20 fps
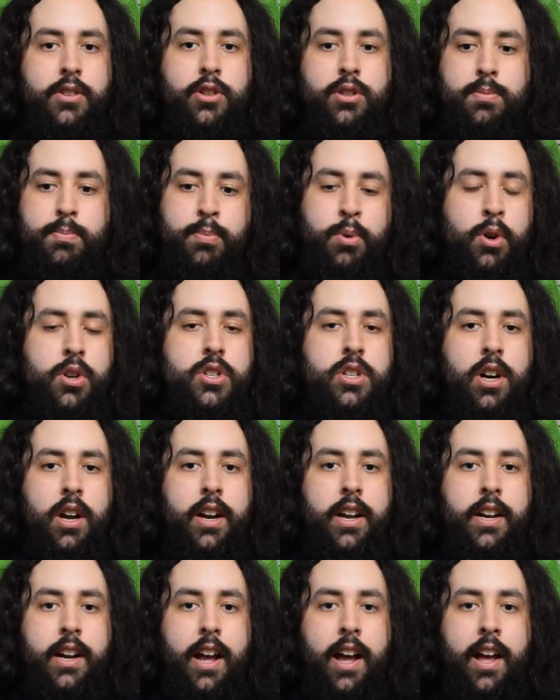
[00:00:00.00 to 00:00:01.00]
just push on
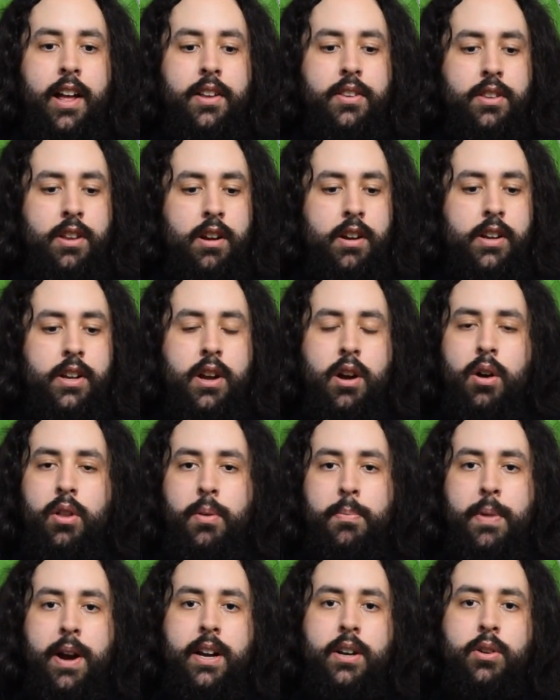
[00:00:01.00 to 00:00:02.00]
it and there you go. The
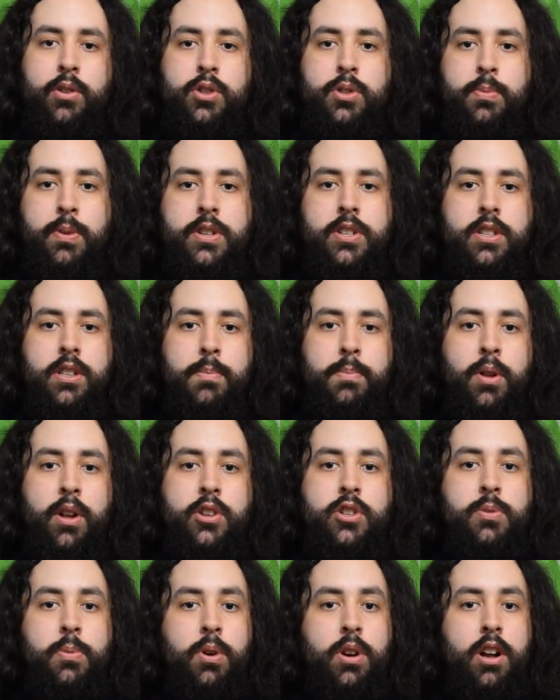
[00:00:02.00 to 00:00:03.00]
micro switch and the
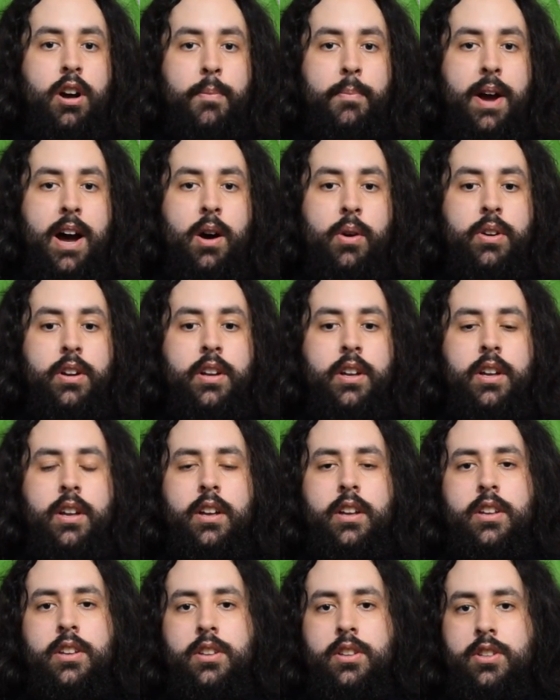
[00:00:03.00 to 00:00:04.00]
plunger will come out,
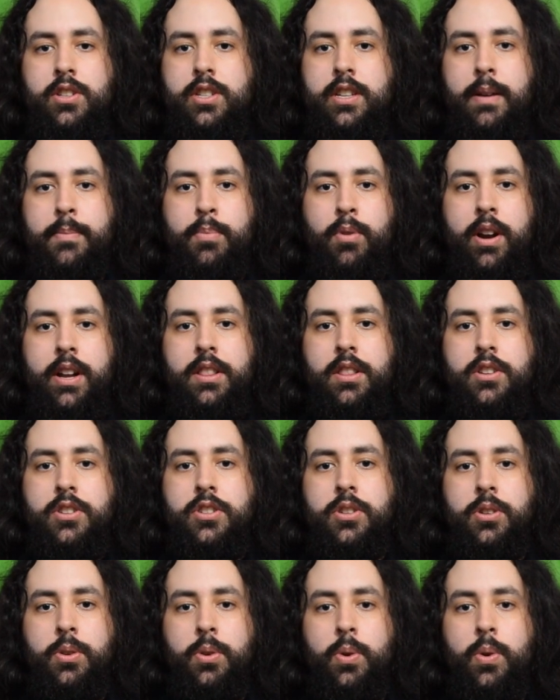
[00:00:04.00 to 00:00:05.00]
separate the
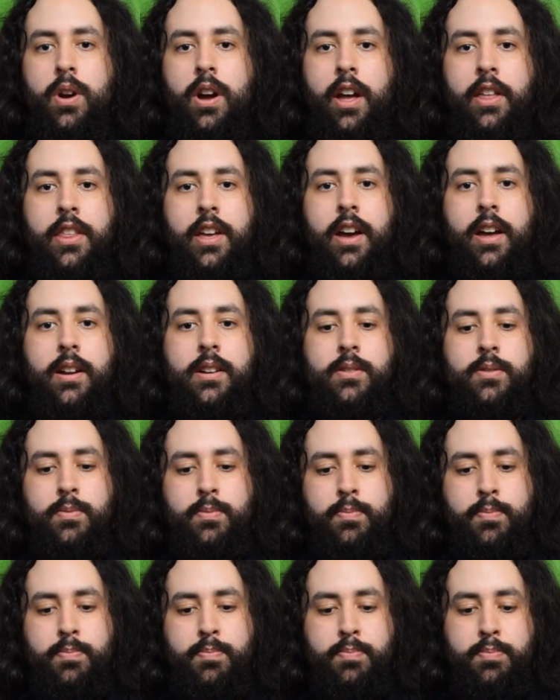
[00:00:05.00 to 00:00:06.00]
2, and then
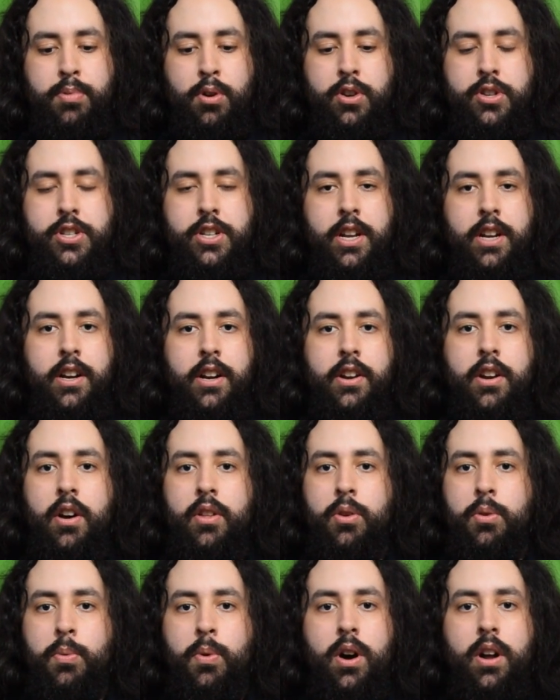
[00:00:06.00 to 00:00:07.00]
push in
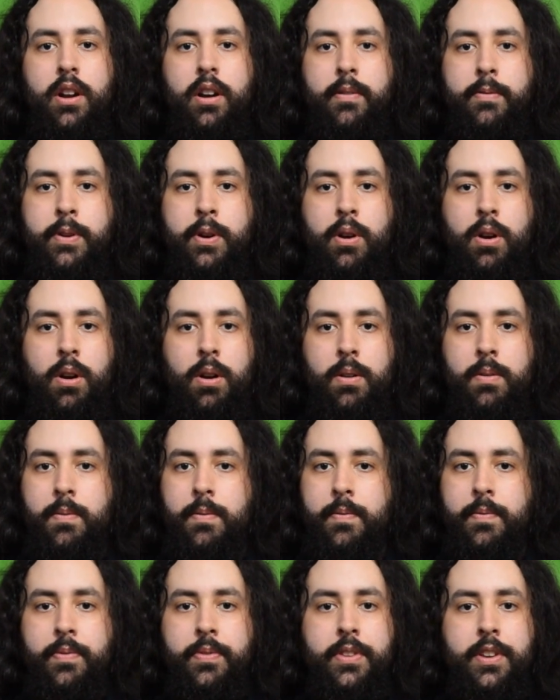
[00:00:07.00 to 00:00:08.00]
another one of your
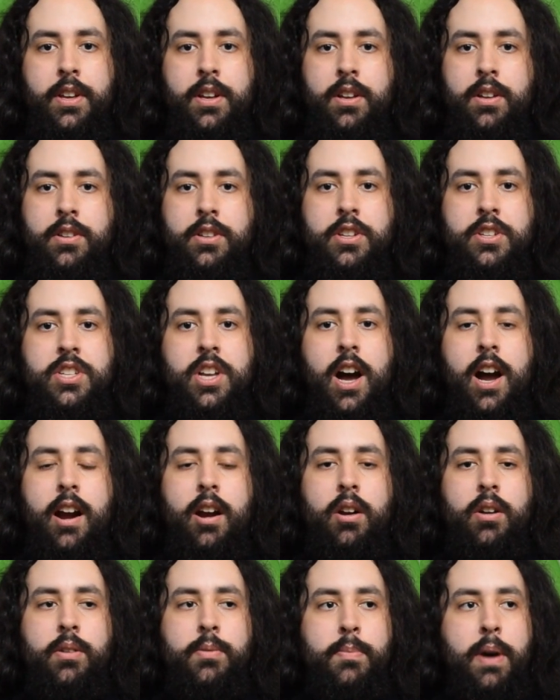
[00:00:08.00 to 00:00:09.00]

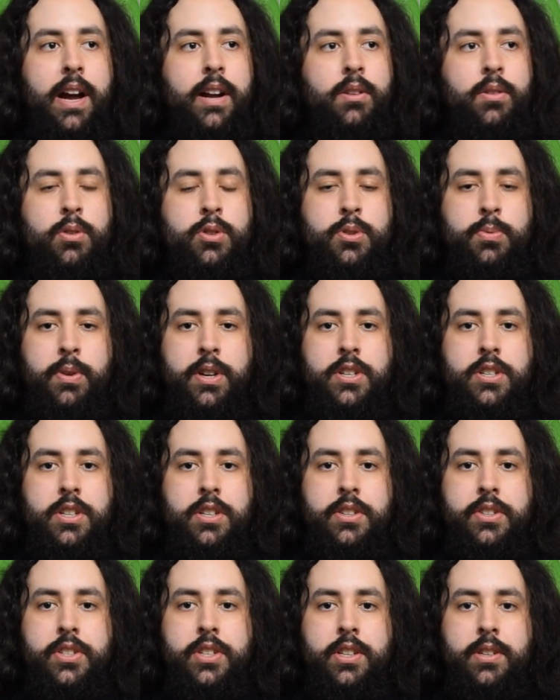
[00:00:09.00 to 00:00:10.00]
desired micro
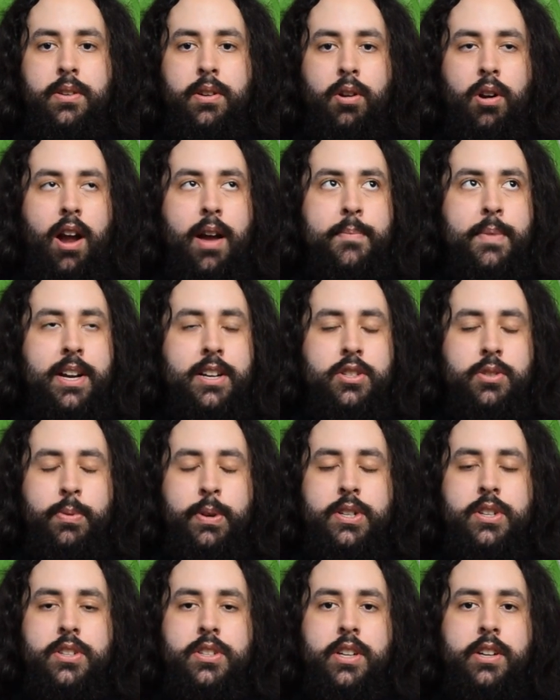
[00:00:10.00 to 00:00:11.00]
switches or MX
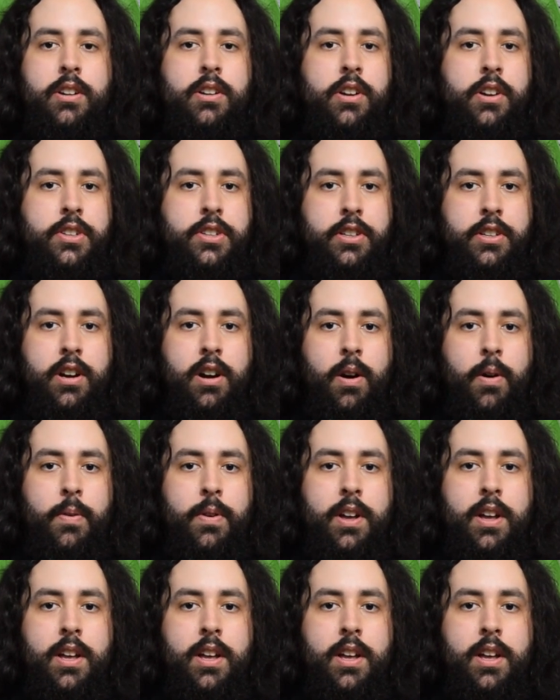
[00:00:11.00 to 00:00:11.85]
switches and you're good to go.